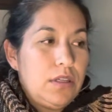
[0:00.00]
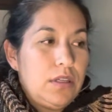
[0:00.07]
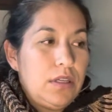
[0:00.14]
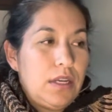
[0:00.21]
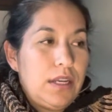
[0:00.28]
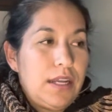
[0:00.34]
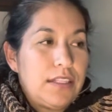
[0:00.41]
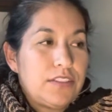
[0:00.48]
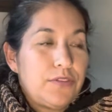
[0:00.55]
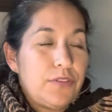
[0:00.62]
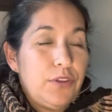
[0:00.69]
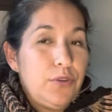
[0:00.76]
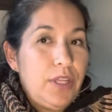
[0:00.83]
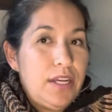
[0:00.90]
Las
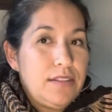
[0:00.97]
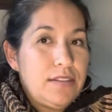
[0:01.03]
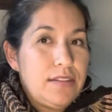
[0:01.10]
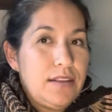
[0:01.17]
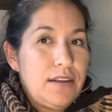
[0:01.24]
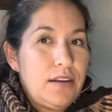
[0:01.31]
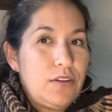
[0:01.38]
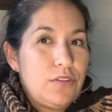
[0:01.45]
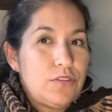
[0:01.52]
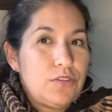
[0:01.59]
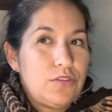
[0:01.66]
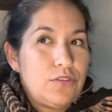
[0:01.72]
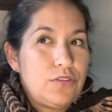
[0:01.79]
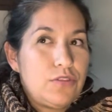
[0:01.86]
Viudas de
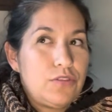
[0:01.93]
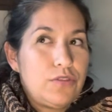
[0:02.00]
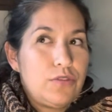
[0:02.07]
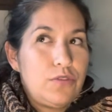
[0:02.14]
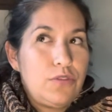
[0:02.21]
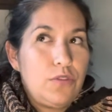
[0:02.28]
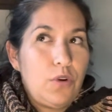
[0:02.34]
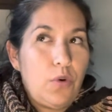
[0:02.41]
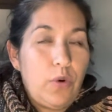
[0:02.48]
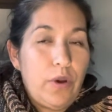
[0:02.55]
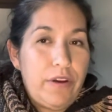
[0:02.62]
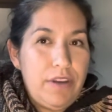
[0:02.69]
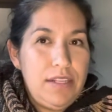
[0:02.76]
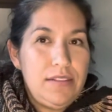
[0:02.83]
los
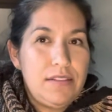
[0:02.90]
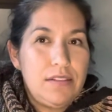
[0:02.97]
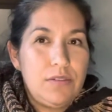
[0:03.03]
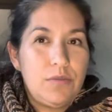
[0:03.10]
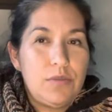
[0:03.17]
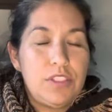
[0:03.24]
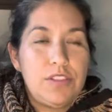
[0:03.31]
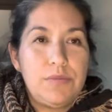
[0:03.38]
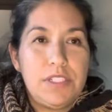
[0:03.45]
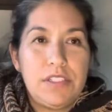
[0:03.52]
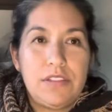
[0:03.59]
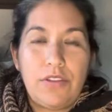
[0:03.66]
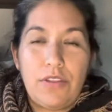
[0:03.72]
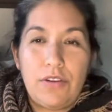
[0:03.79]
Jueves, which
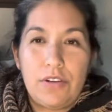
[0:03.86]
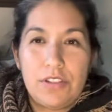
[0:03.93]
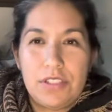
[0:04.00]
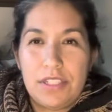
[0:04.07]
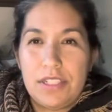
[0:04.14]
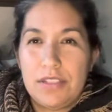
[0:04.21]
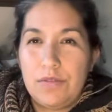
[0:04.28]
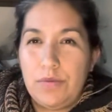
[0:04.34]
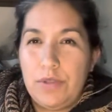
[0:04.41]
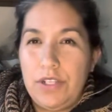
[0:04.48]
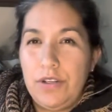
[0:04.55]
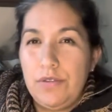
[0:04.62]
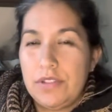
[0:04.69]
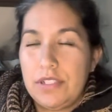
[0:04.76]
means Thursday's
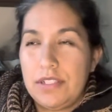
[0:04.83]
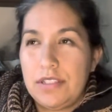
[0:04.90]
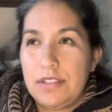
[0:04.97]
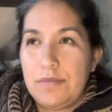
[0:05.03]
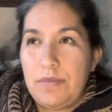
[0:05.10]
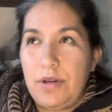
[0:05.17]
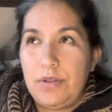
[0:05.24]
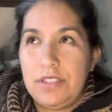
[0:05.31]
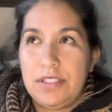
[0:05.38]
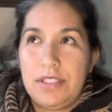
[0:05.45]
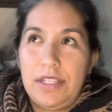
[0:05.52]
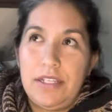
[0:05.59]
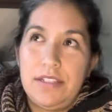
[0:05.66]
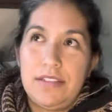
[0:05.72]
Widows. And it's about these
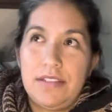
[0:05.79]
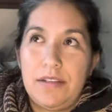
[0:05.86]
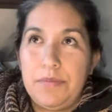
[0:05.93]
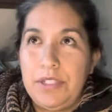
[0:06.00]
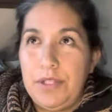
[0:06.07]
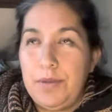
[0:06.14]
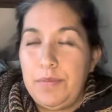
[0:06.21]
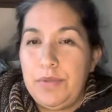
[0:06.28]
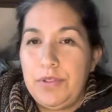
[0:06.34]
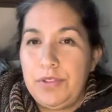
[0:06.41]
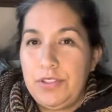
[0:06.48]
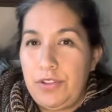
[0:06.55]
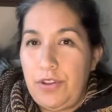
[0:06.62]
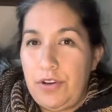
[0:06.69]
ladies that meet up on
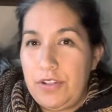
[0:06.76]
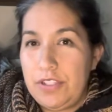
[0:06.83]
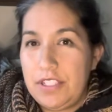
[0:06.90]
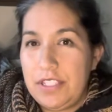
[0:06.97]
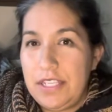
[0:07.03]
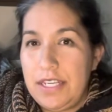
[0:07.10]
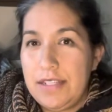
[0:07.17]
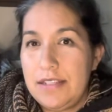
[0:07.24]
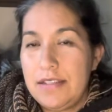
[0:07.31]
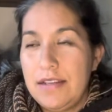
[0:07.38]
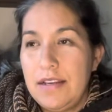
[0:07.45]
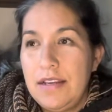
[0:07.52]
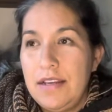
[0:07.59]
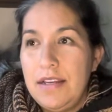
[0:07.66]
Thursdays
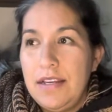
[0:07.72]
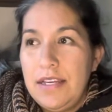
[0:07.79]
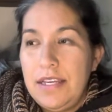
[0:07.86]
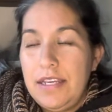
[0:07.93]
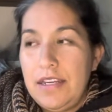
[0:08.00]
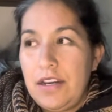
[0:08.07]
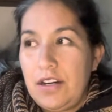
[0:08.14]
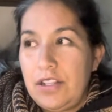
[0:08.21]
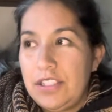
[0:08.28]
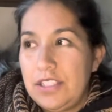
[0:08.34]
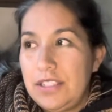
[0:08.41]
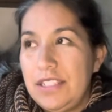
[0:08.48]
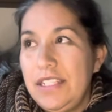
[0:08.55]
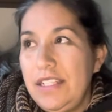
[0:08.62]
in
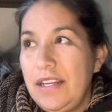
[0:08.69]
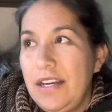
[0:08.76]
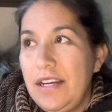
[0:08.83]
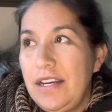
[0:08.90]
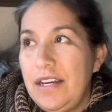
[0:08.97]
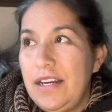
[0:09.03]
Argentina.